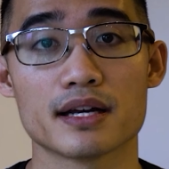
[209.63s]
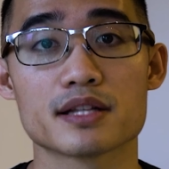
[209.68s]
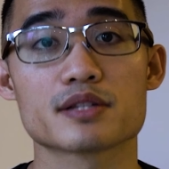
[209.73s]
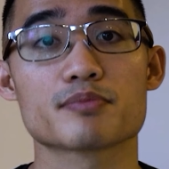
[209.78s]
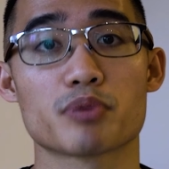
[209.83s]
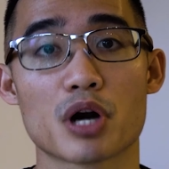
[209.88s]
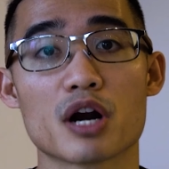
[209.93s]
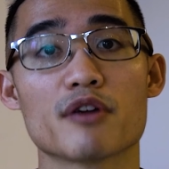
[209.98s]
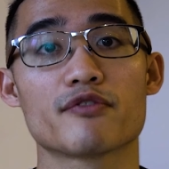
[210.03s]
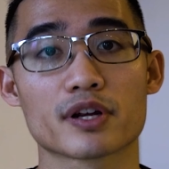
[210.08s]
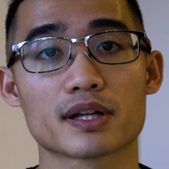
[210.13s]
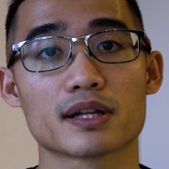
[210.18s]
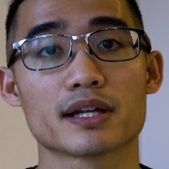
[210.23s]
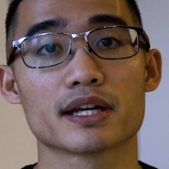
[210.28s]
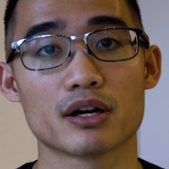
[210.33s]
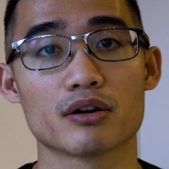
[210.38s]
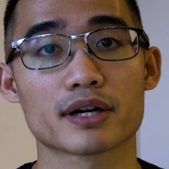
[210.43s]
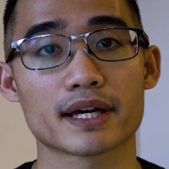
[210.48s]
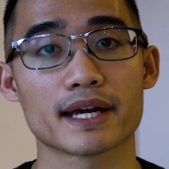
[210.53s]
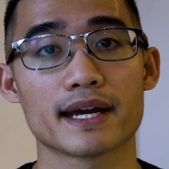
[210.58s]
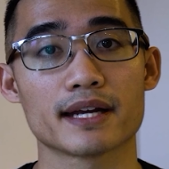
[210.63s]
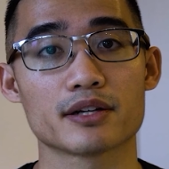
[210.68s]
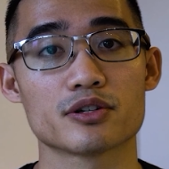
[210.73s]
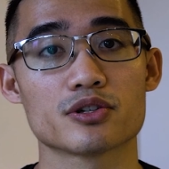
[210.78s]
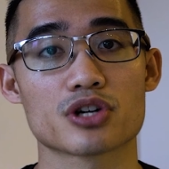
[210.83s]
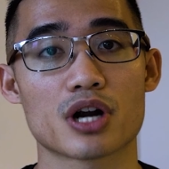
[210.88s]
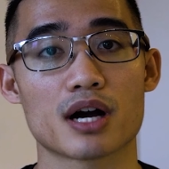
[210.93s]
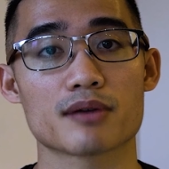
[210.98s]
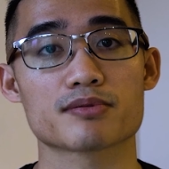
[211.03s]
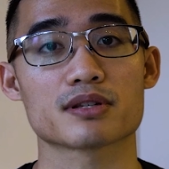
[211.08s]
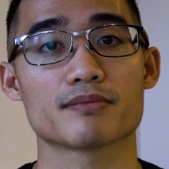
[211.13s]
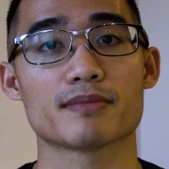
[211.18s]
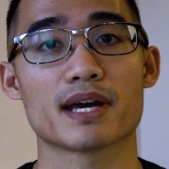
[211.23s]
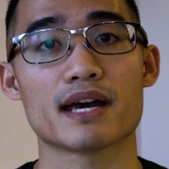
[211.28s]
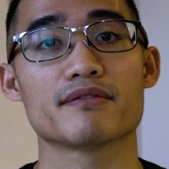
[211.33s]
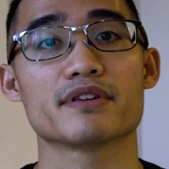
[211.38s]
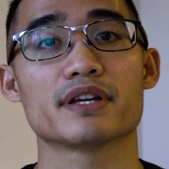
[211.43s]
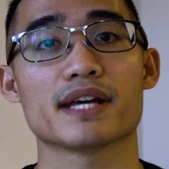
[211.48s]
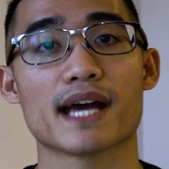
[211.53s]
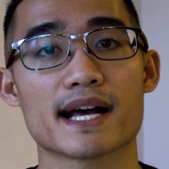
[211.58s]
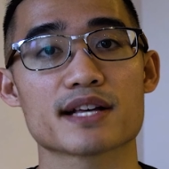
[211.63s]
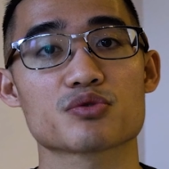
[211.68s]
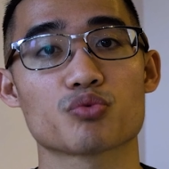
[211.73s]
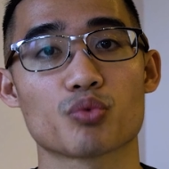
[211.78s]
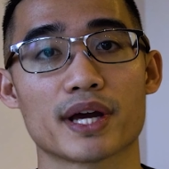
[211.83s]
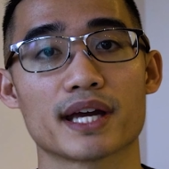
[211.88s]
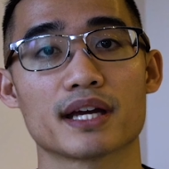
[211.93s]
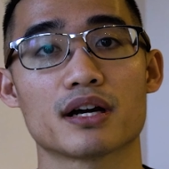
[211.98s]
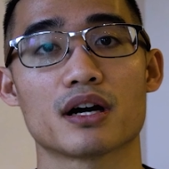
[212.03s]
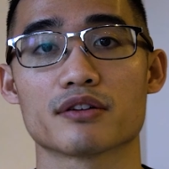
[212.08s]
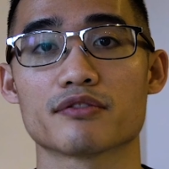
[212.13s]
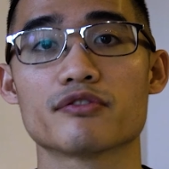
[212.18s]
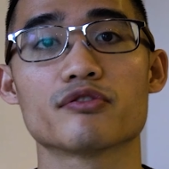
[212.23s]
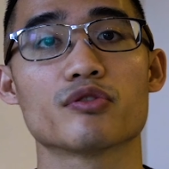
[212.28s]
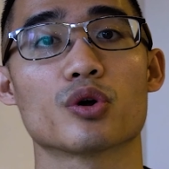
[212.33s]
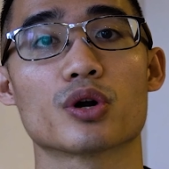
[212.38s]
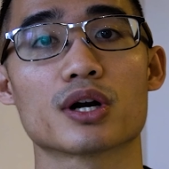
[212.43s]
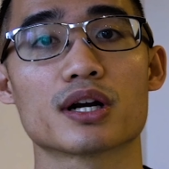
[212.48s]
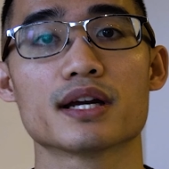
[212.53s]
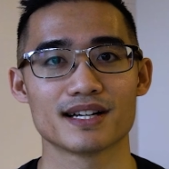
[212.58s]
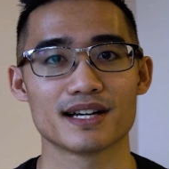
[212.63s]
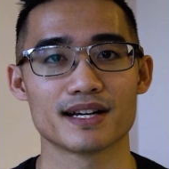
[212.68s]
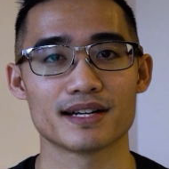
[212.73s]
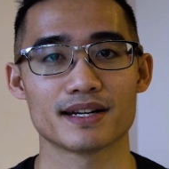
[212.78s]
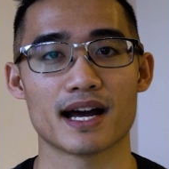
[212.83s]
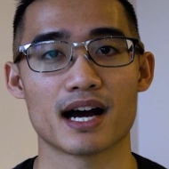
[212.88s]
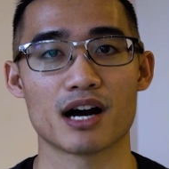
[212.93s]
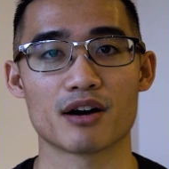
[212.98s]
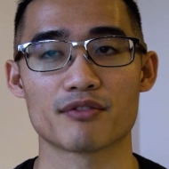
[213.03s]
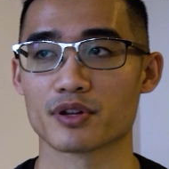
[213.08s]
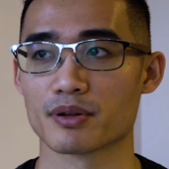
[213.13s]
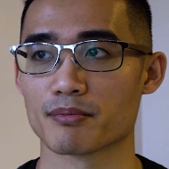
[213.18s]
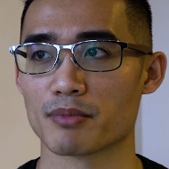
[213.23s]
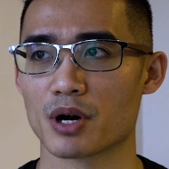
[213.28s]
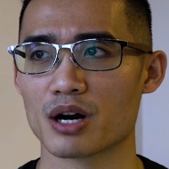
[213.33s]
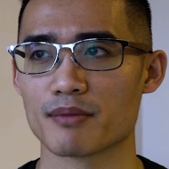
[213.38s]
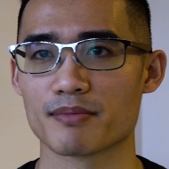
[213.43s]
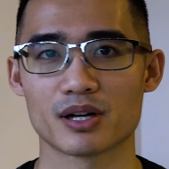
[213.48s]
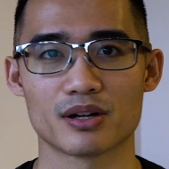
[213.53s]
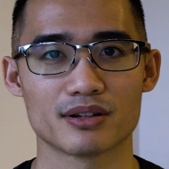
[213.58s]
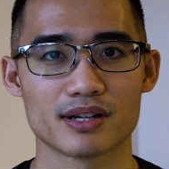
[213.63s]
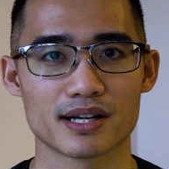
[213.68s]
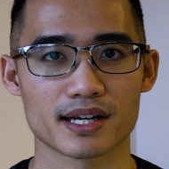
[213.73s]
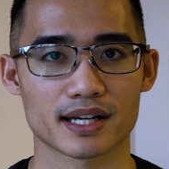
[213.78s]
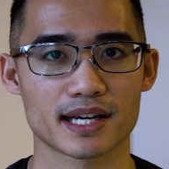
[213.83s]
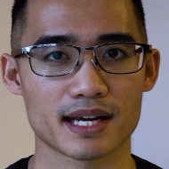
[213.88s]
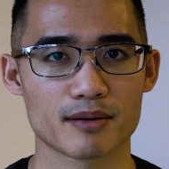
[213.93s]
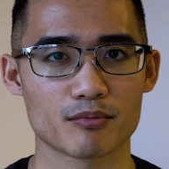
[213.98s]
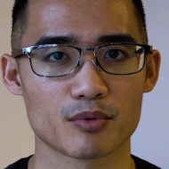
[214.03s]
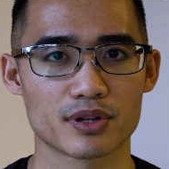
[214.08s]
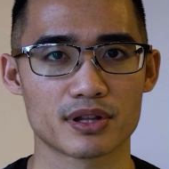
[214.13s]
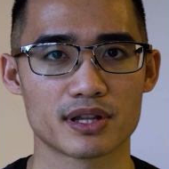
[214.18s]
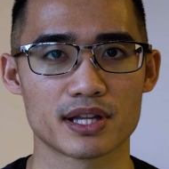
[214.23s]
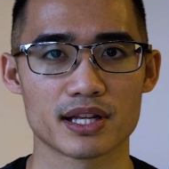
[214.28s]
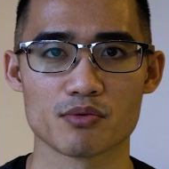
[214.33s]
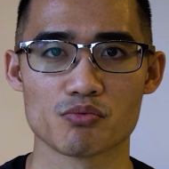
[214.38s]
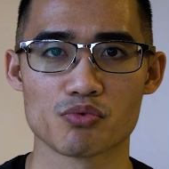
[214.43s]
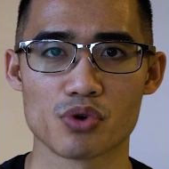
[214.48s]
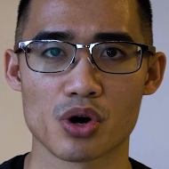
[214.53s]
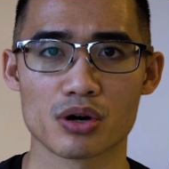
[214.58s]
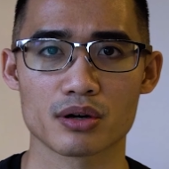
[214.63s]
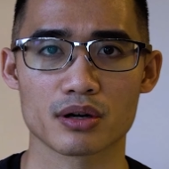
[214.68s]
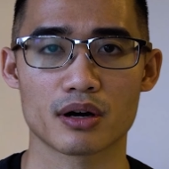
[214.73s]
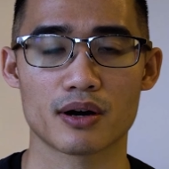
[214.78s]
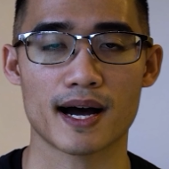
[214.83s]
it's perfectly okay to drop some heavy ass weight on the floor. Now for the barbell, it came with the Rogue